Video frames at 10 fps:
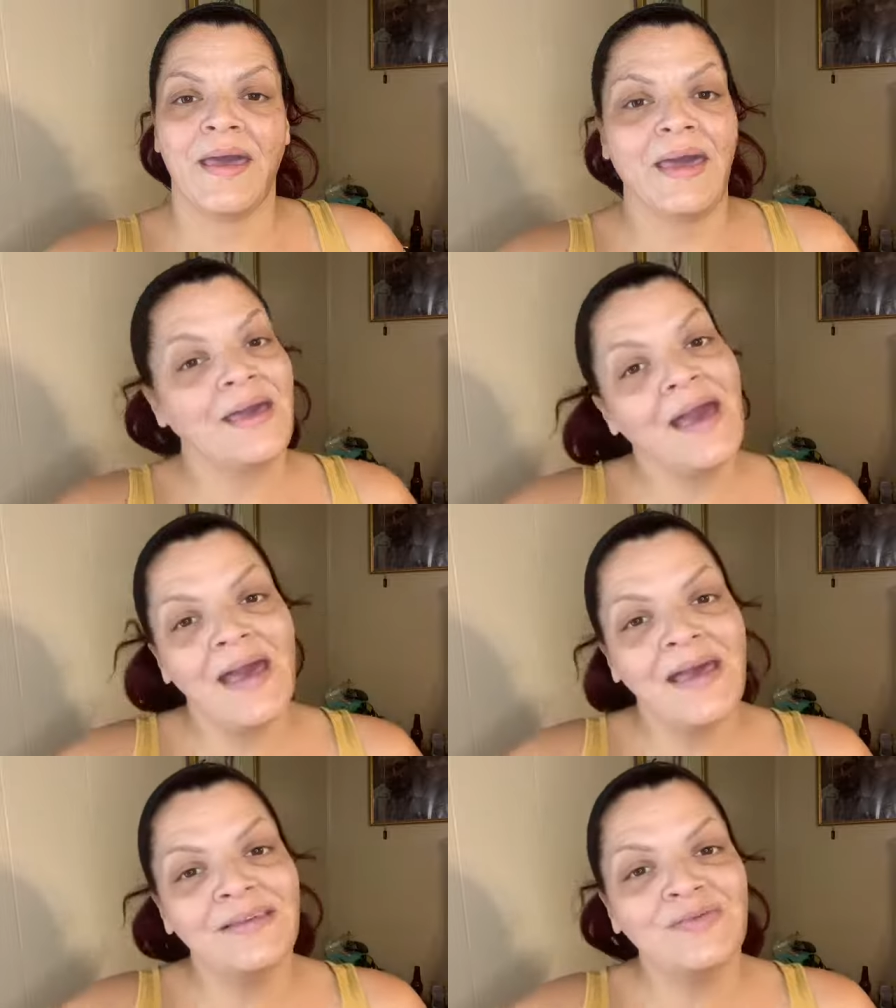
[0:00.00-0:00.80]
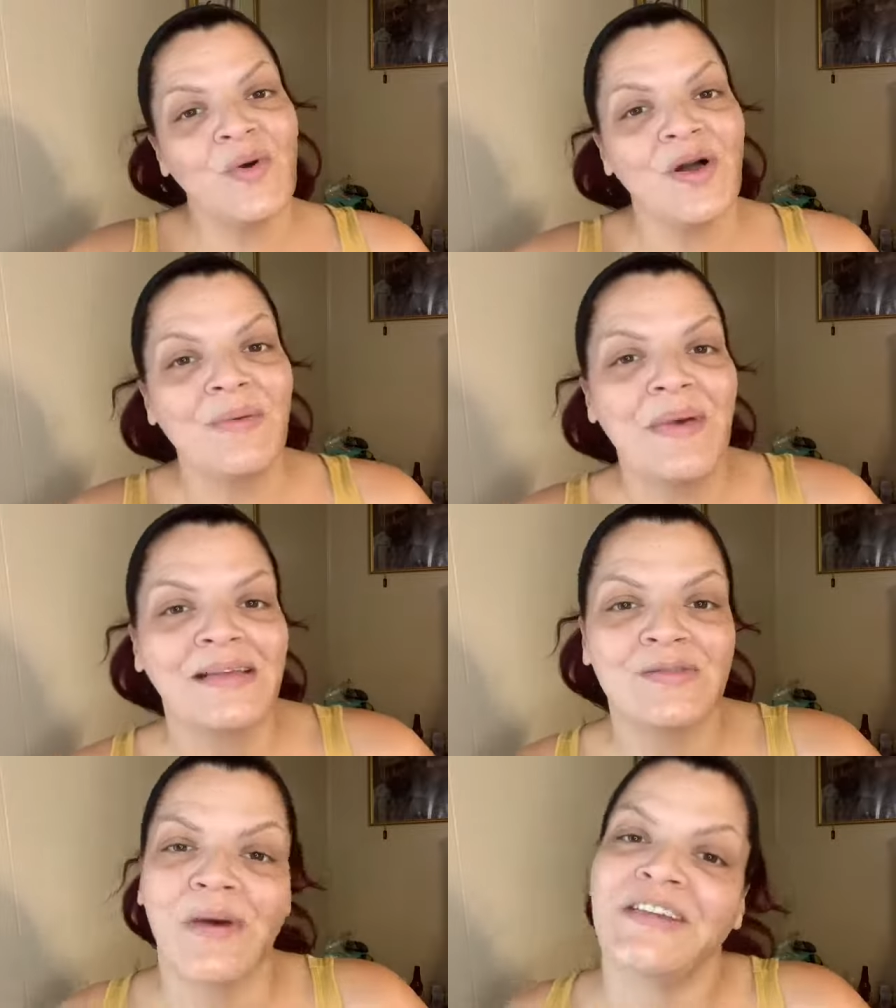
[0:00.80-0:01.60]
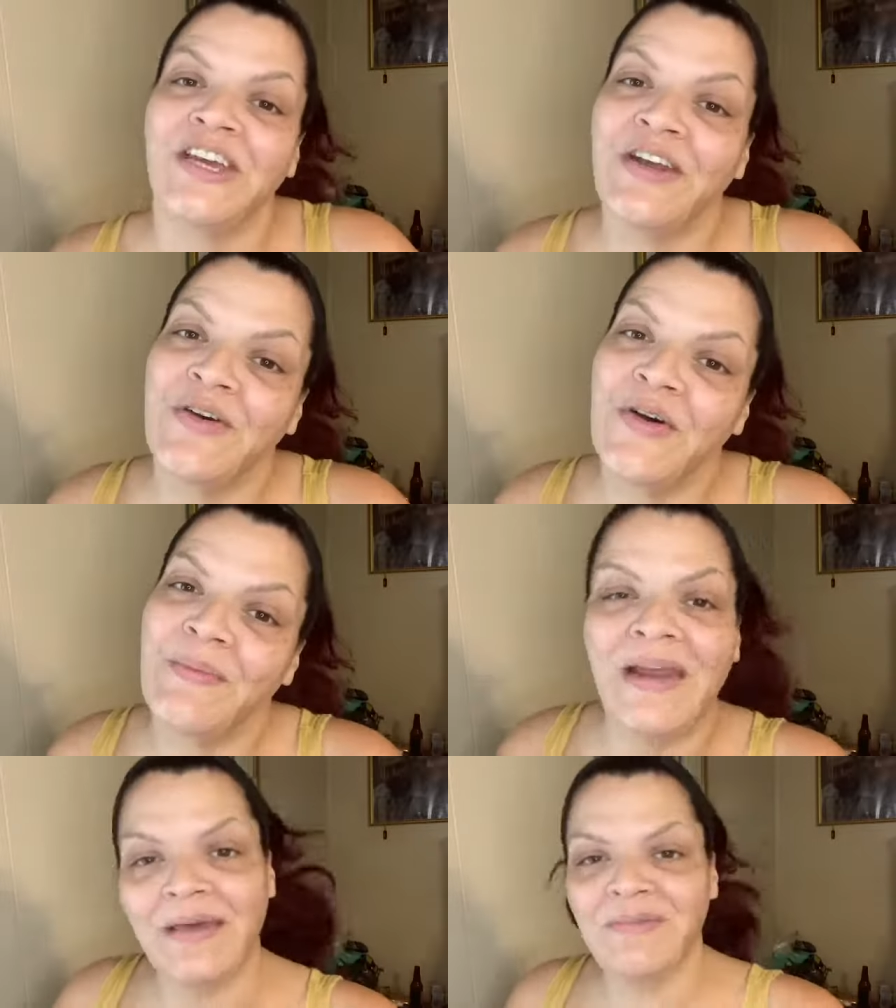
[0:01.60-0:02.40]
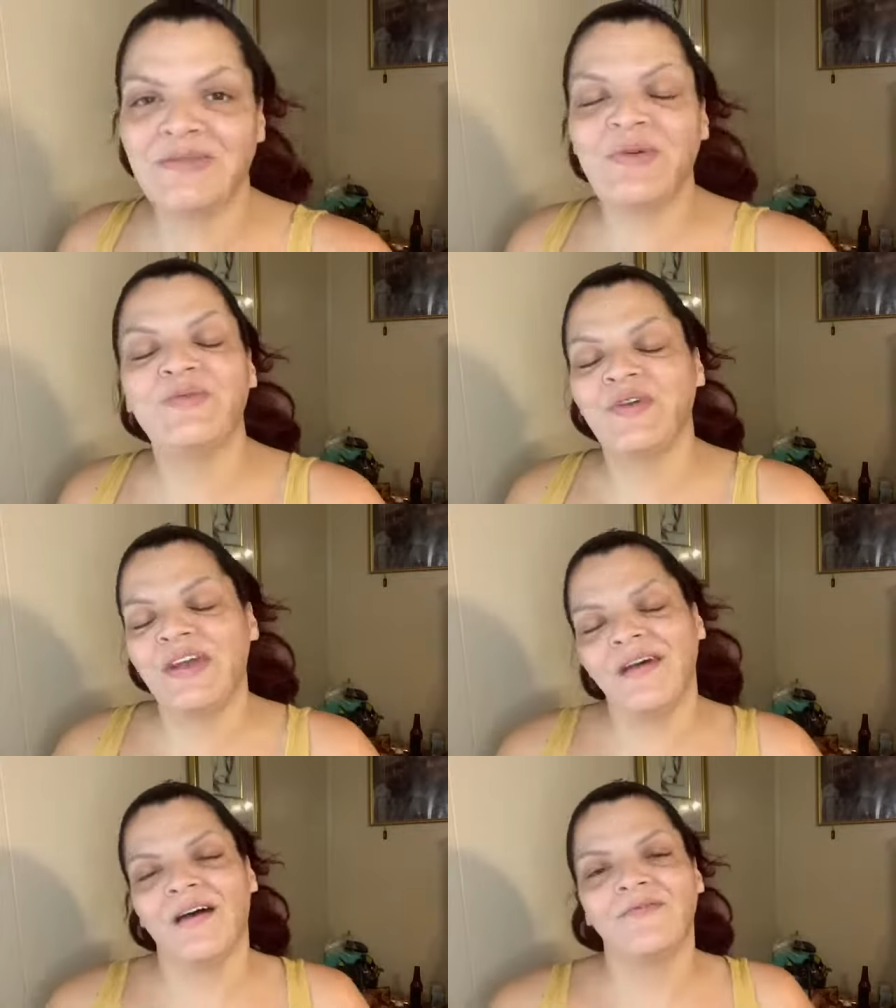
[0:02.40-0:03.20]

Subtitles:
Hey guys, welcome back to my channel. My name is Maria.